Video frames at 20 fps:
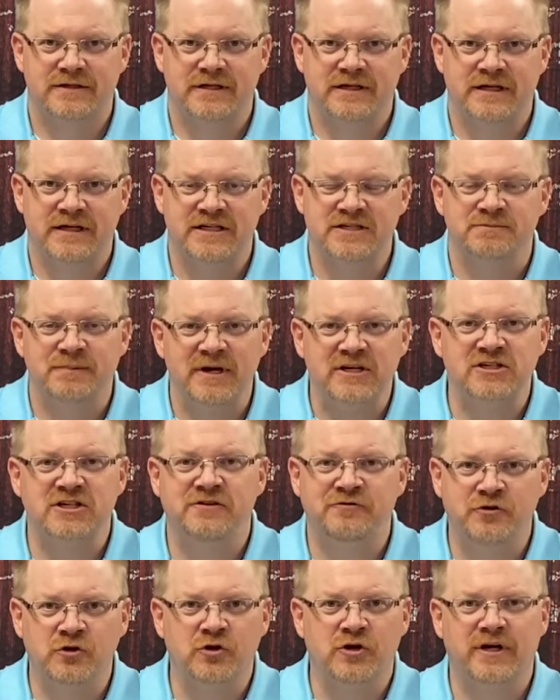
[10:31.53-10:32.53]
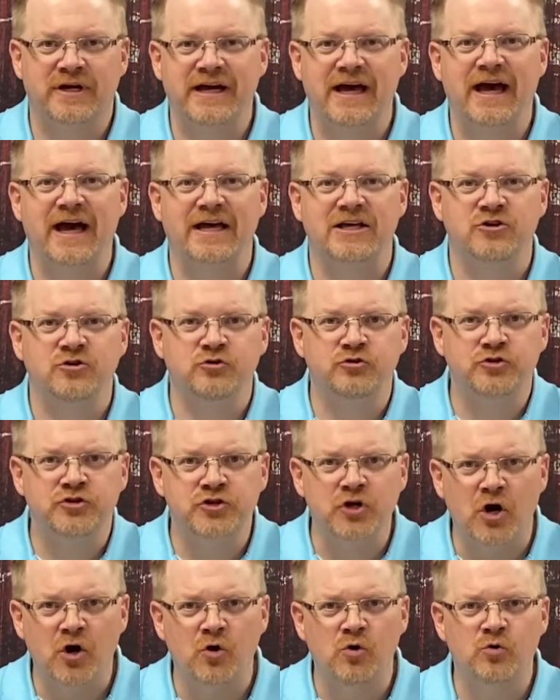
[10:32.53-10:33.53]
Especially if you're a guy, you
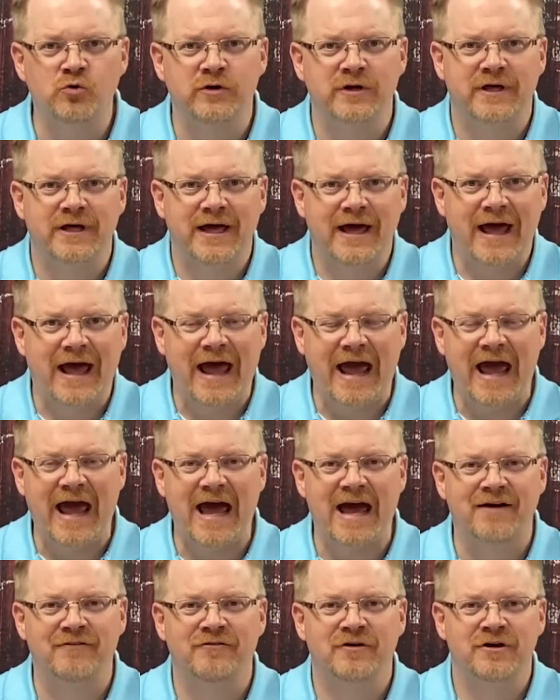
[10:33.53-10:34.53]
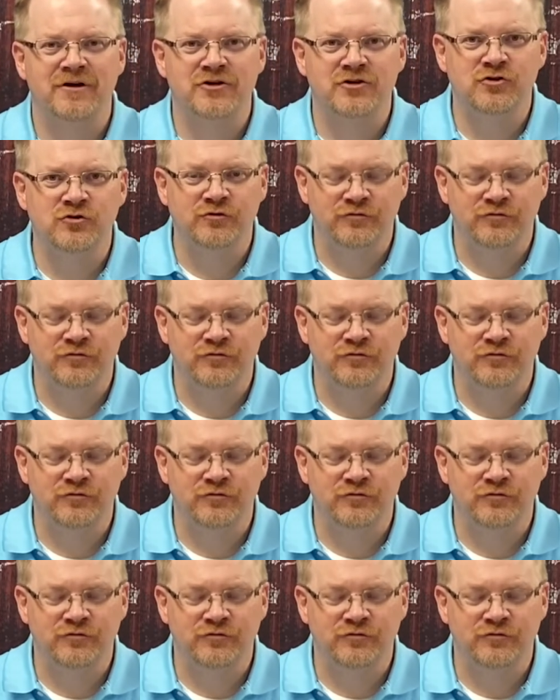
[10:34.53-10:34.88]
don't have to